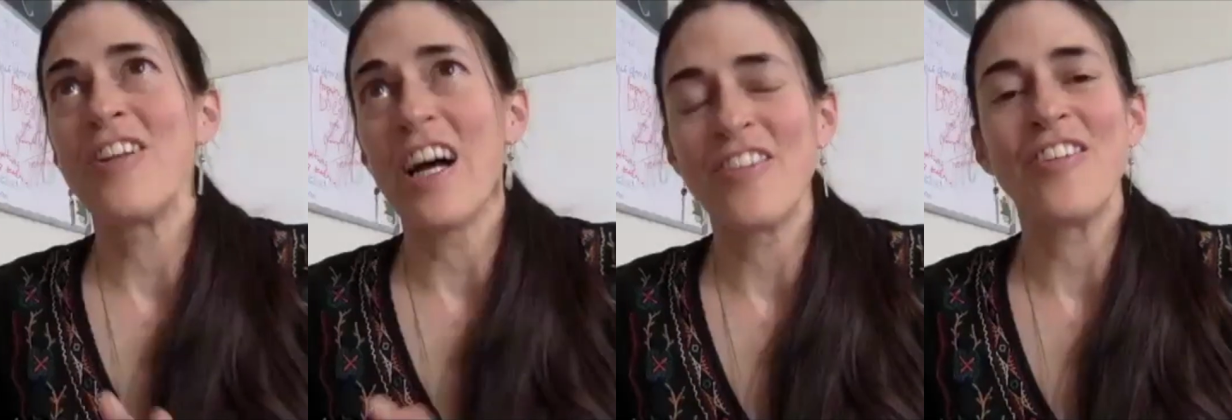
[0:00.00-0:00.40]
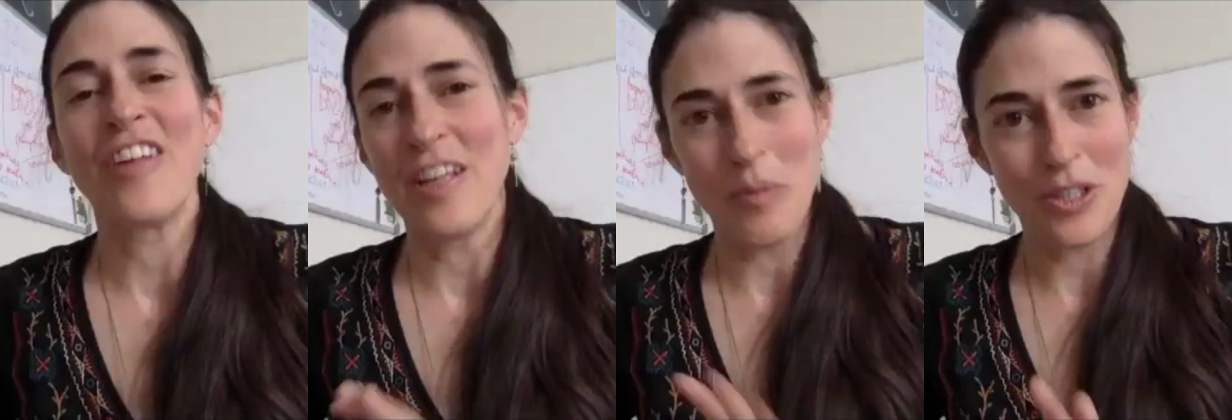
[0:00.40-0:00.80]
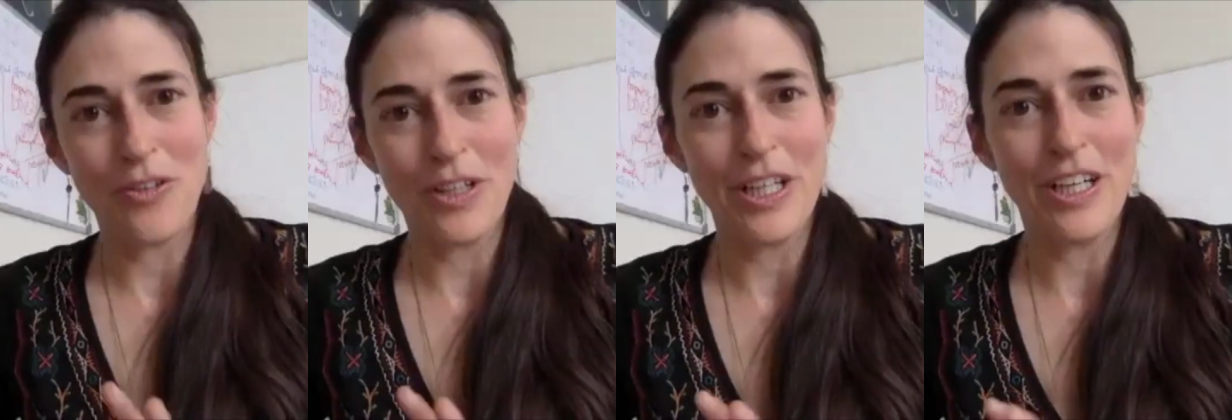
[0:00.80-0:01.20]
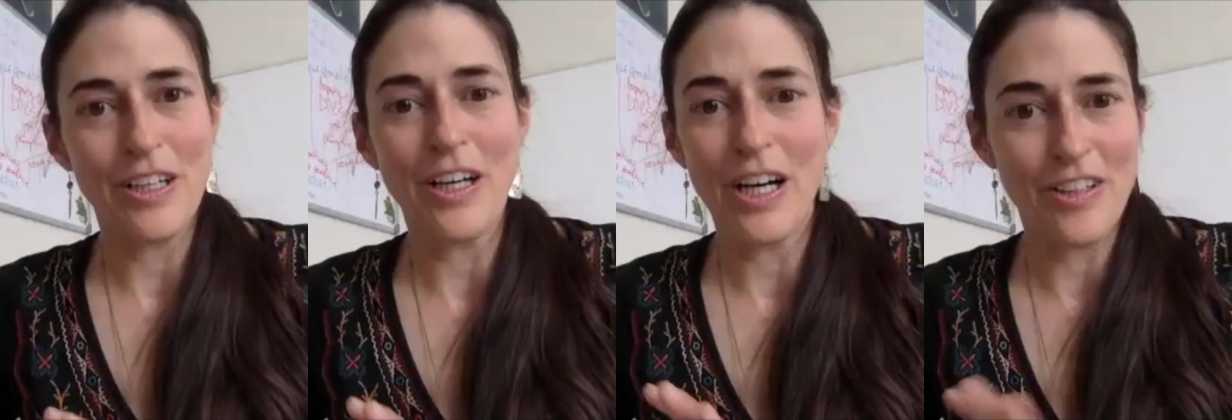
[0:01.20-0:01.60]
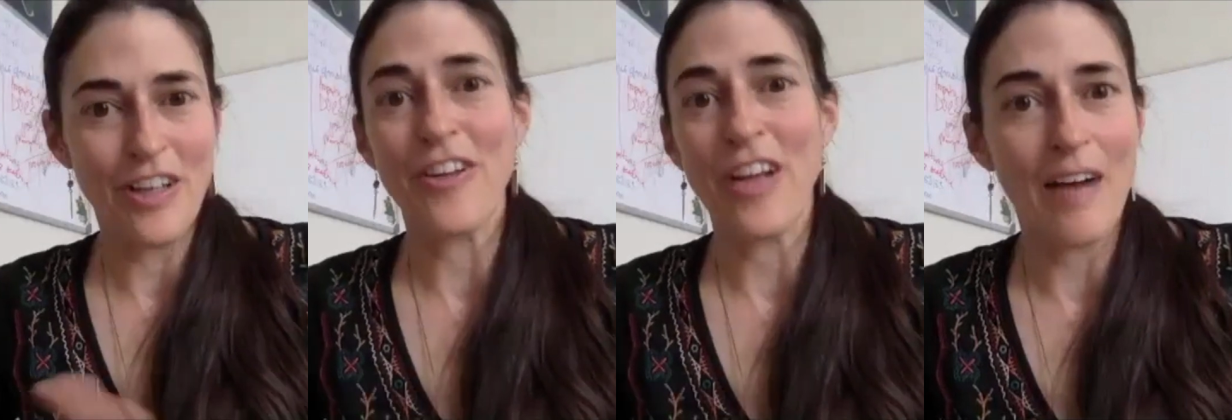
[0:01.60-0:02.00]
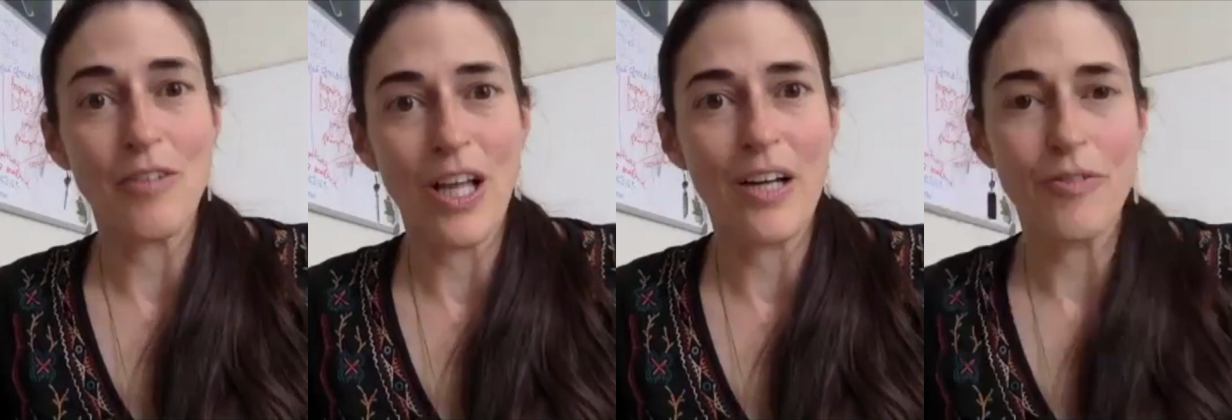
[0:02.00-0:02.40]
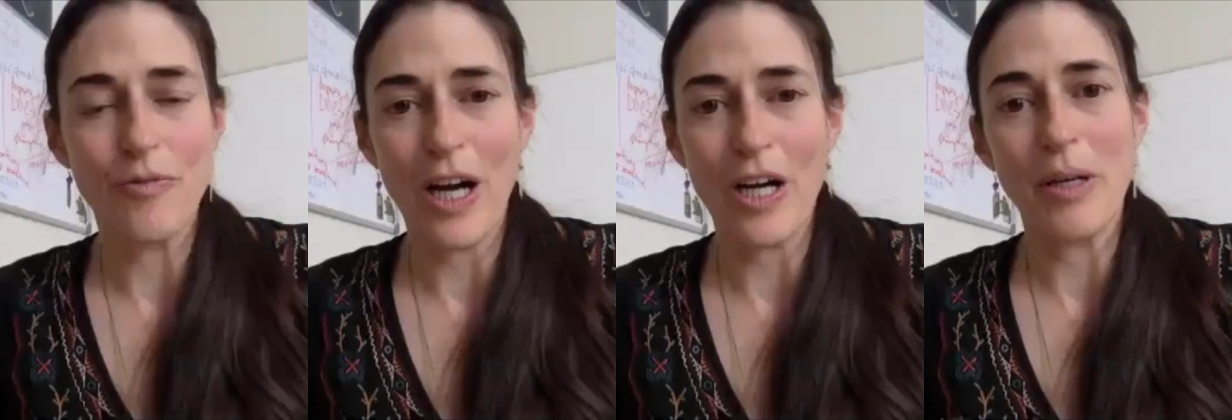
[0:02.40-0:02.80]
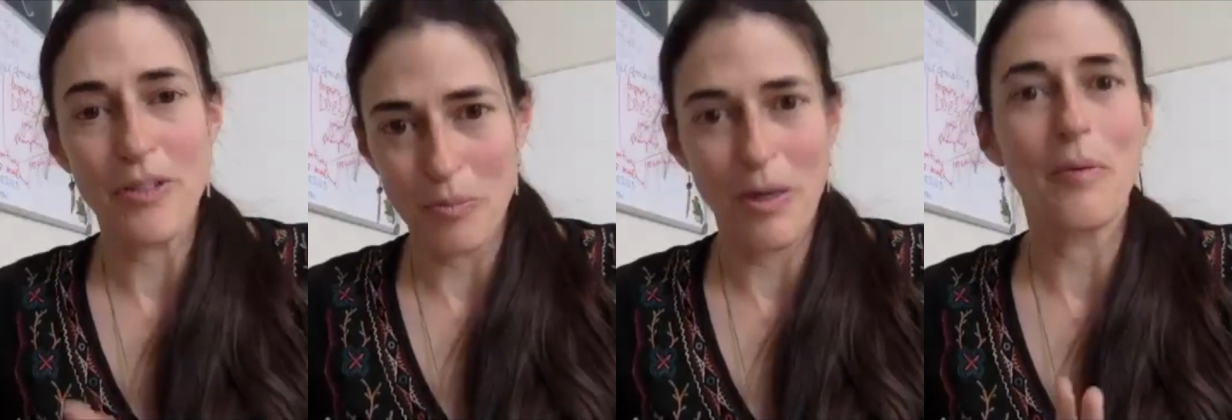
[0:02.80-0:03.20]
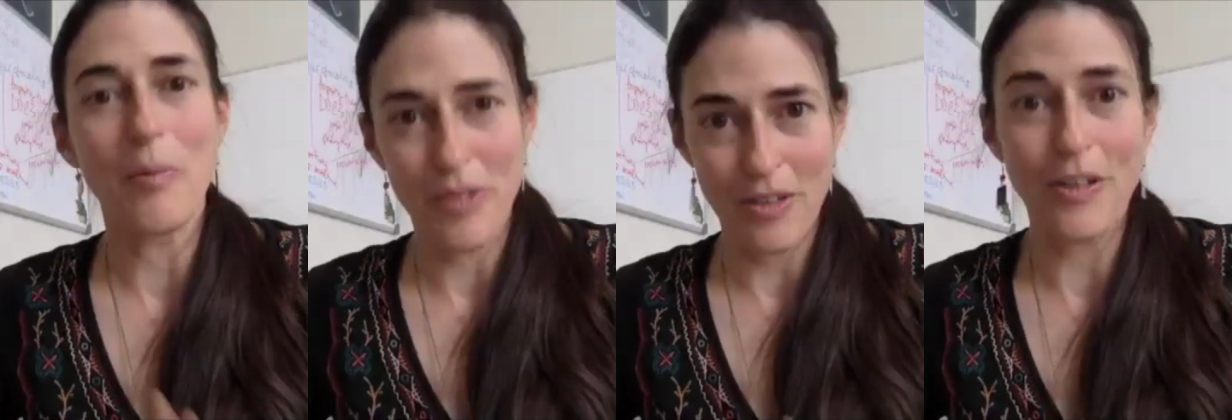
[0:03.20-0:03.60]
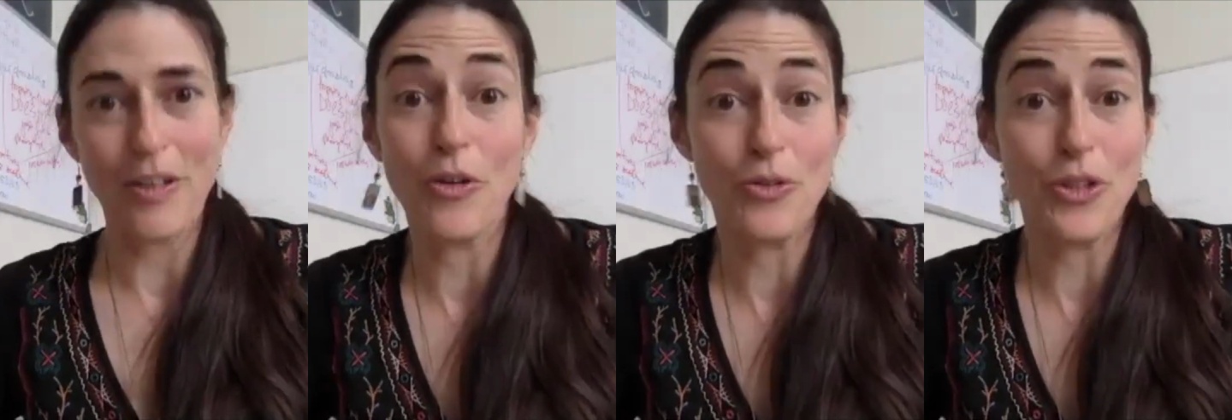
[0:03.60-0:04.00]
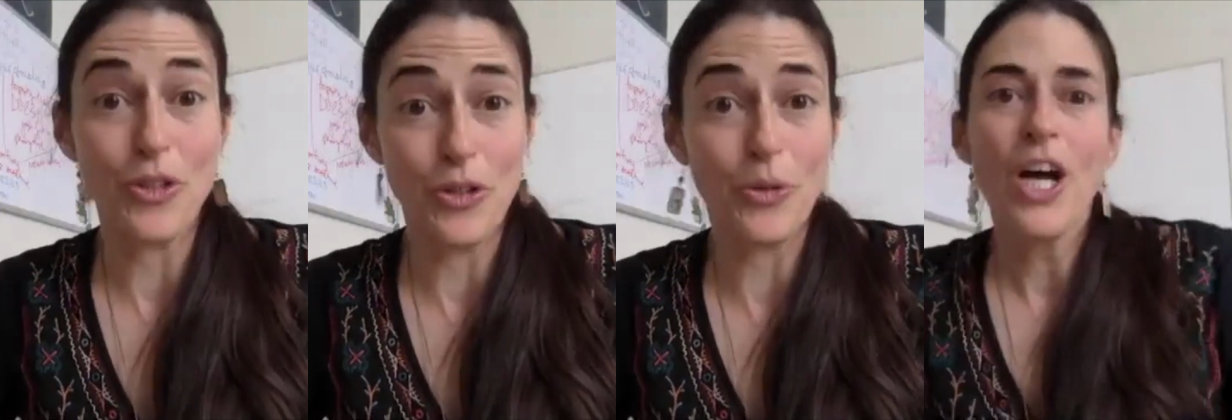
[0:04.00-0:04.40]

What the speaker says: to say that Mongolia does not have a lot of environmental problems of its own too.